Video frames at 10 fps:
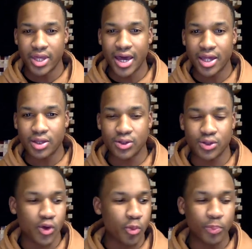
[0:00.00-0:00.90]
Yeah,
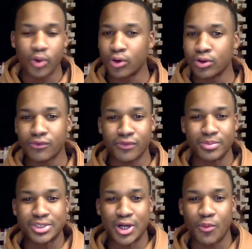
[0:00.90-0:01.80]
you pull from
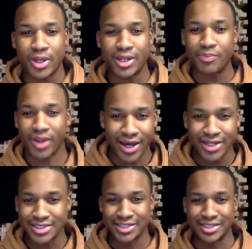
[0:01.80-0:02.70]
so many
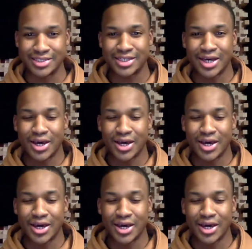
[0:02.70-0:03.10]
places.